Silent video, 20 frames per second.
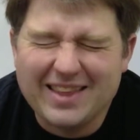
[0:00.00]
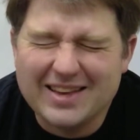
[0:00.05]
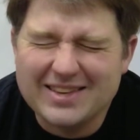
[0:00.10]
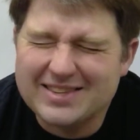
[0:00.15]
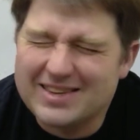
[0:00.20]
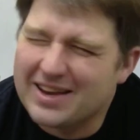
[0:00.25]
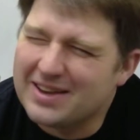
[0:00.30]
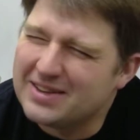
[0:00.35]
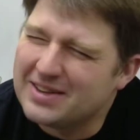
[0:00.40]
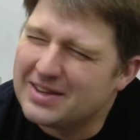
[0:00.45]

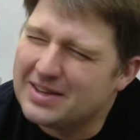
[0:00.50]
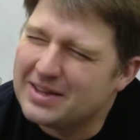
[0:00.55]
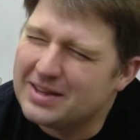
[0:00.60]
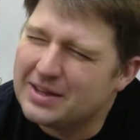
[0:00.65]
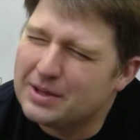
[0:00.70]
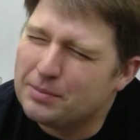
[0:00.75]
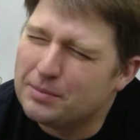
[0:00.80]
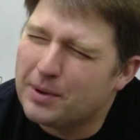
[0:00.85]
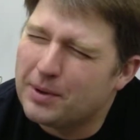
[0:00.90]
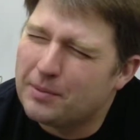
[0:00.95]
sounded
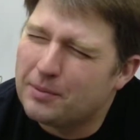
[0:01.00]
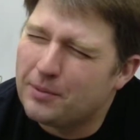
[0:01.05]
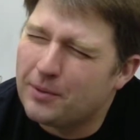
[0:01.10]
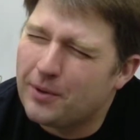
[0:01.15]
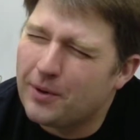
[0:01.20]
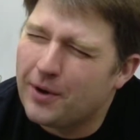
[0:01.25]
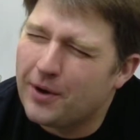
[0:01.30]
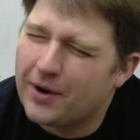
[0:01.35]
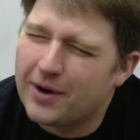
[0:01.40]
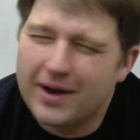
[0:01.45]
a little bit
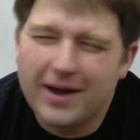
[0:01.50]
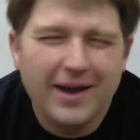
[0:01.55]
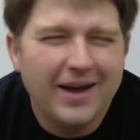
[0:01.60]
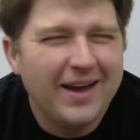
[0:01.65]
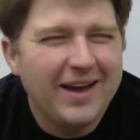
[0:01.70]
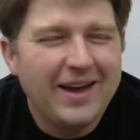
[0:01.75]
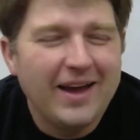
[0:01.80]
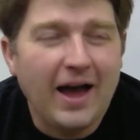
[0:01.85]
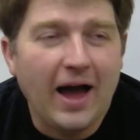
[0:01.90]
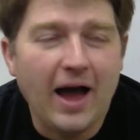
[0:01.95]
wrong.
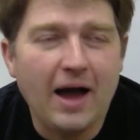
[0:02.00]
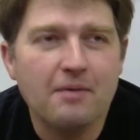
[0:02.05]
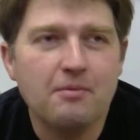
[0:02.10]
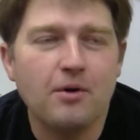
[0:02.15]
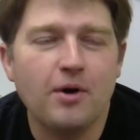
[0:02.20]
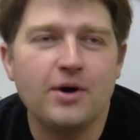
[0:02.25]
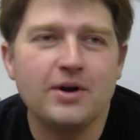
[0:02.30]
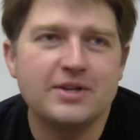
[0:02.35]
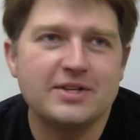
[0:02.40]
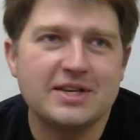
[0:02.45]
I'm
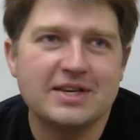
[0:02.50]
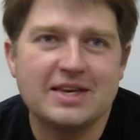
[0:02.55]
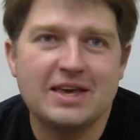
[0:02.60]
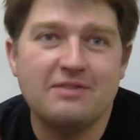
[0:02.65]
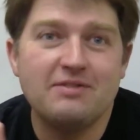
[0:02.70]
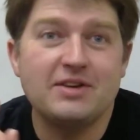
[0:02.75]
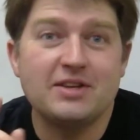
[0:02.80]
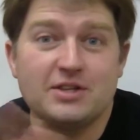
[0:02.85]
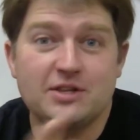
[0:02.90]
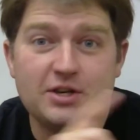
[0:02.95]
going to
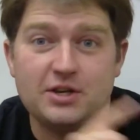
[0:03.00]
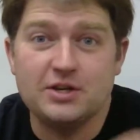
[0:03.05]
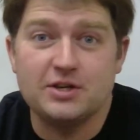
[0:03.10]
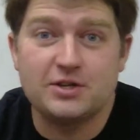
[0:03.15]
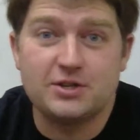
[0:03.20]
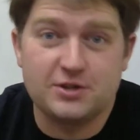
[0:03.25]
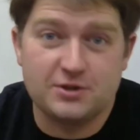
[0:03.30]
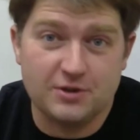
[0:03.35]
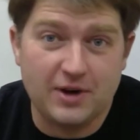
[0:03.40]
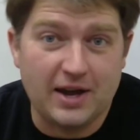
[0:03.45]
give it to you
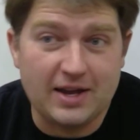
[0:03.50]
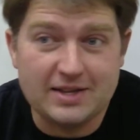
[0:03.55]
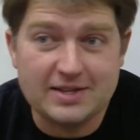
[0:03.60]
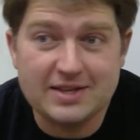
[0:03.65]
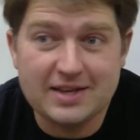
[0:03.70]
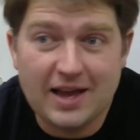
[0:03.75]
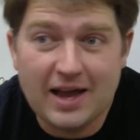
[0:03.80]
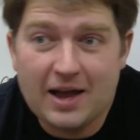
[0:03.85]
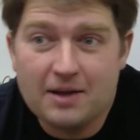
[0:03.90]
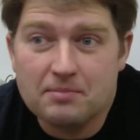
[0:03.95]
straight.
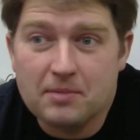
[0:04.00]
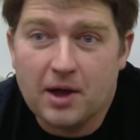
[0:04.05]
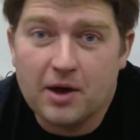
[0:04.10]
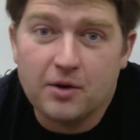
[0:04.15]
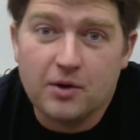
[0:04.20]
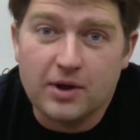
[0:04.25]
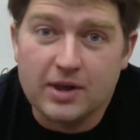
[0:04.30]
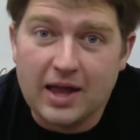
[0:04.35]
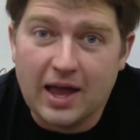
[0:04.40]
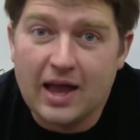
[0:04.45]
I'm
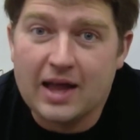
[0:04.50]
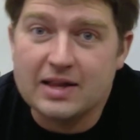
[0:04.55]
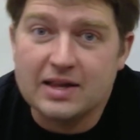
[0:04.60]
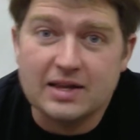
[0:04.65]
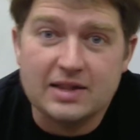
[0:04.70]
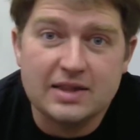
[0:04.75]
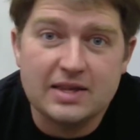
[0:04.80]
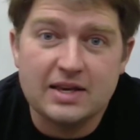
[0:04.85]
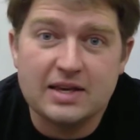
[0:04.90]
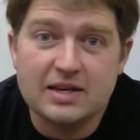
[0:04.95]
not going to
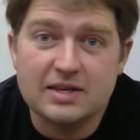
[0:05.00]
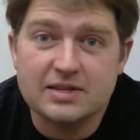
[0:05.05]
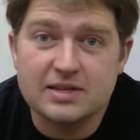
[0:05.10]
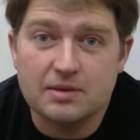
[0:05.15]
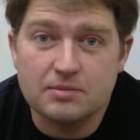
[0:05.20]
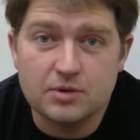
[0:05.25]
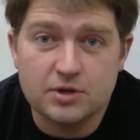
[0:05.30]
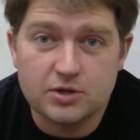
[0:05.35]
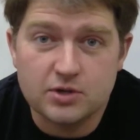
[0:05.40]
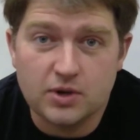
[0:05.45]
edit these.
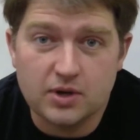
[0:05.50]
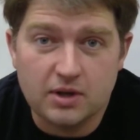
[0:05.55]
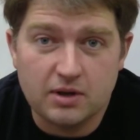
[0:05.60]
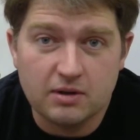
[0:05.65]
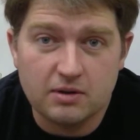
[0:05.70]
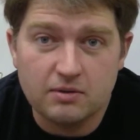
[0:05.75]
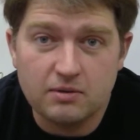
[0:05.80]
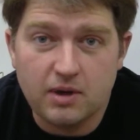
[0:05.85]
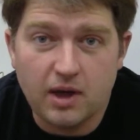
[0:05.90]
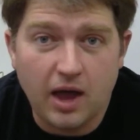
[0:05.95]
I'm just going
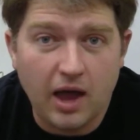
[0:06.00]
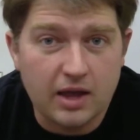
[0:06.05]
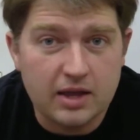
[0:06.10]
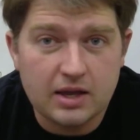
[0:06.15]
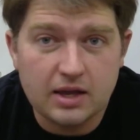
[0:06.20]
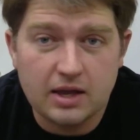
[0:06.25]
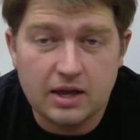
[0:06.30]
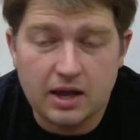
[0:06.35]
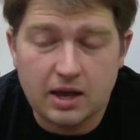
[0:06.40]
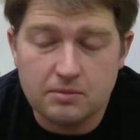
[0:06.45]
to
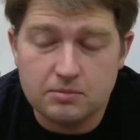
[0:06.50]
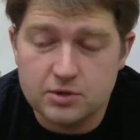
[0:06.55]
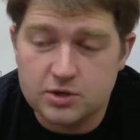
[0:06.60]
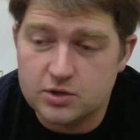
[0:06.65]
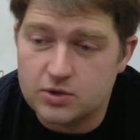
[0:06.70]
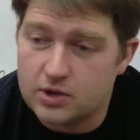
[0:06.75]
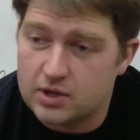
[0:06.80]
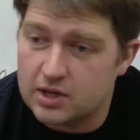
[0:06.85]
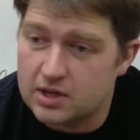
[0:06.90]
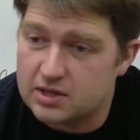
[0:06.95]

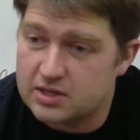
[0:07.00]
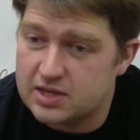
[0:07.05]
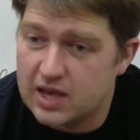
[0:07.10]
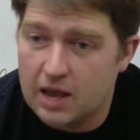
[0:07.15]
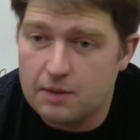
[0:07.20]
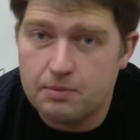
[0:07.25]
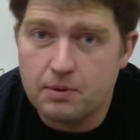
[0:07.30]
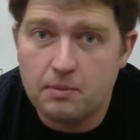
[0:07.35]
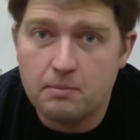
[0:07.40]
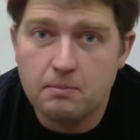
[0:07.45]

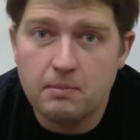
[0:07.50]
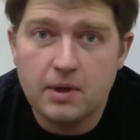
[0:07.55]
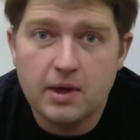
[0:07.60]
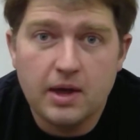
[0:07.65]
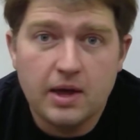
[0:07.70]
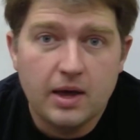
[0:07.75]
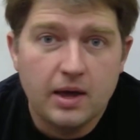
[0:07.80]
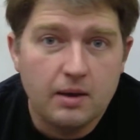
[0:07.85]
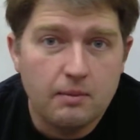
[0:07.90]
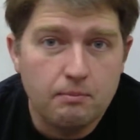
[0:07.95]
tape them,
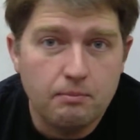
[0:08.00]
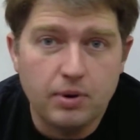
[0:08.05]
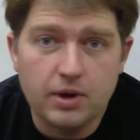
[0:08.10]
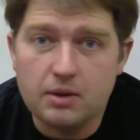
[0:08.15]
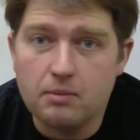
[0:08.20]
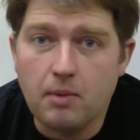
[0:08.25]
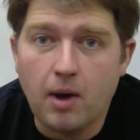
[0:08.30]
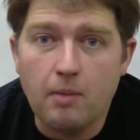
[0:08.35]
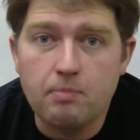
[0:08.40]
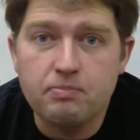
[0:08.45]
put
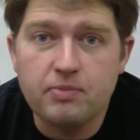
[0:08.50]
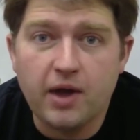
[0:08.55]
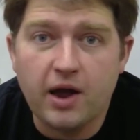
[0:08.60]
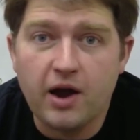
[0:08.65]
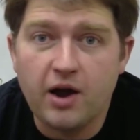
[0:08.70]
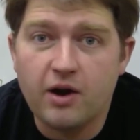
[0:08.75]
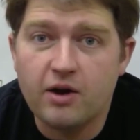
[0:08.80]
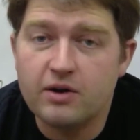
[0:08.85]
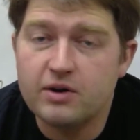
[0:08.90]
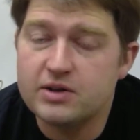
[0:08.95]
them up
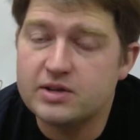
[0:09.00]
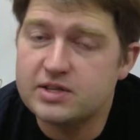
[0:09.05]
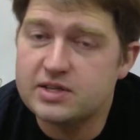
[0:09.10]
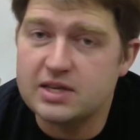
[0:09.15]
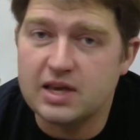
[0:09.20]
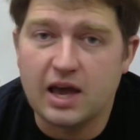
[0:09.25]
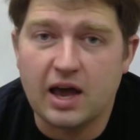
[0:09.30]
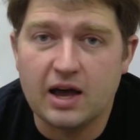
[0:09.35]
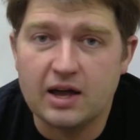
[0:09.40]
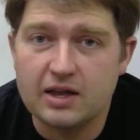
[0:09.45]
there,
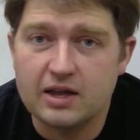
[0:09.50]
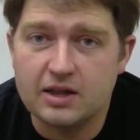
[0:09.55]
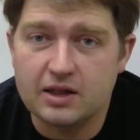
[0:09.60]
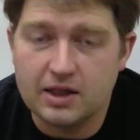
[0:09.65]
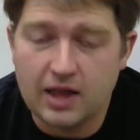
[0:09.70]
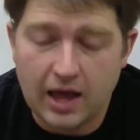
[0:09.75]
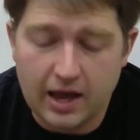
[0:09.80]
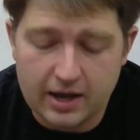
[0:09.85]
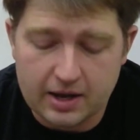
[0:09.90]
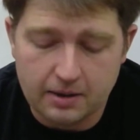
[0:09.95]
see how you
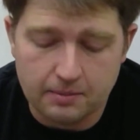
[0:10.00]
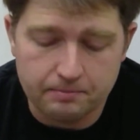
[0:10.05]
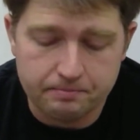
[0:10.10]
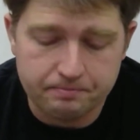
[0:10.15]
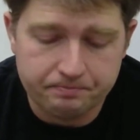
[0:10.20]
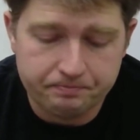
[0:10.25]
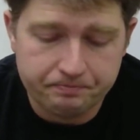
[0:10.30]
like them.